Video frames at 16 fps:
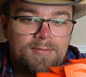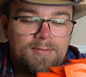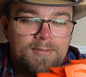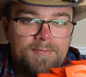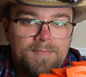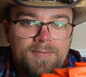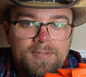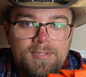
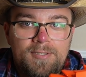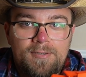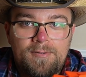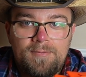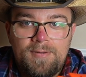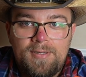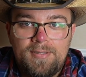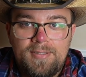if you stuck
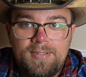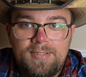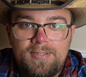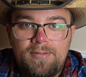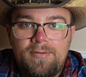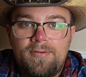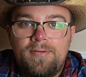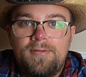around this
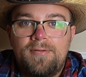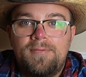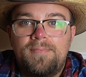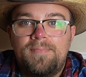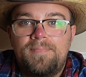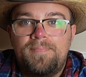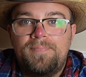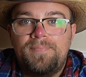long,
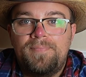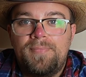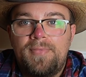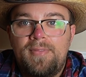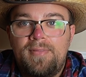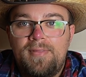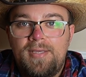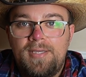
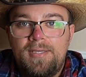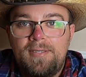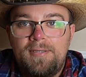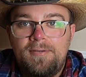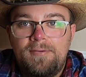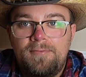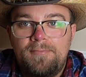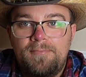thank
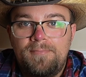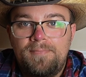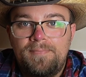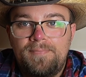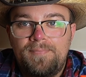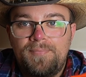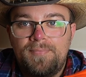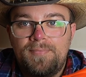you.
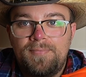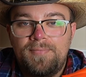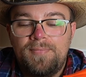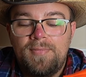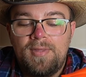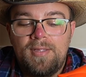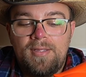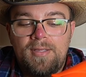
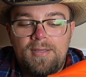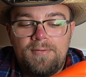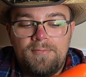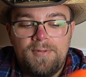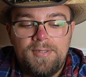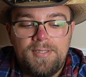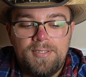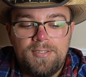I
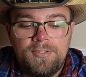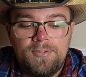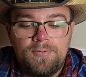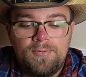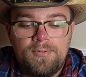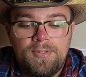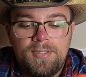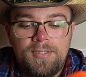really
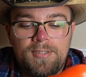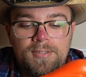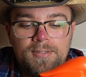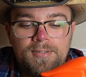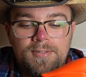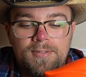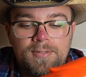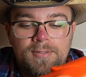enjoy
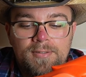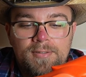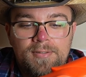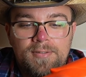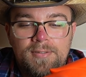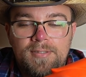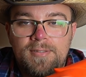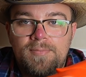
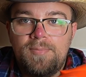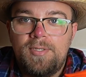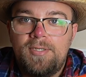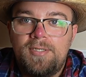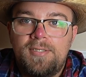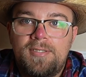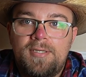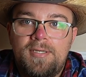
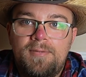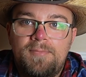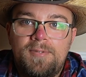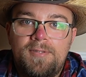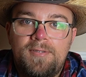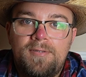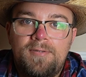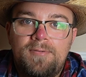spending time
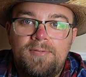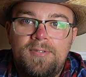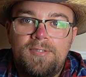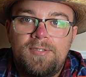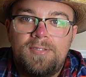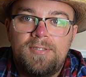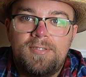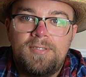with you and
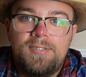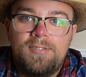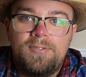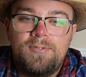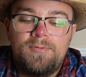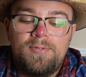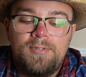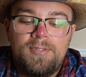just
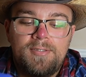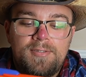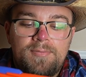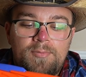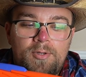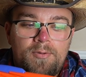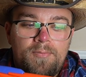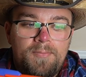enjoying
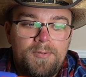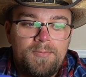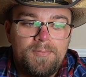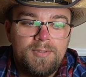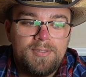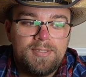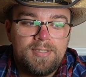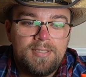small
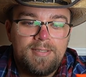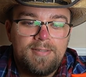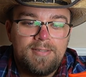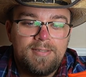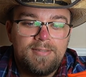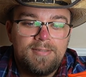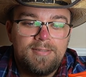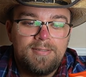moments like
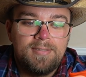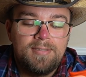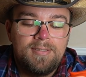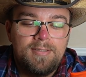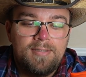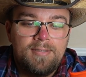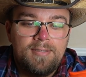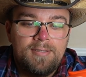this.
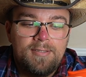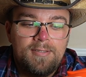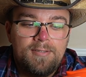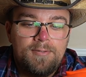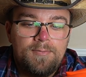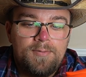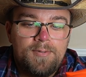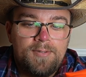
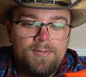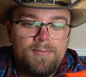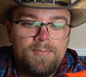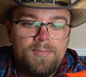Whether it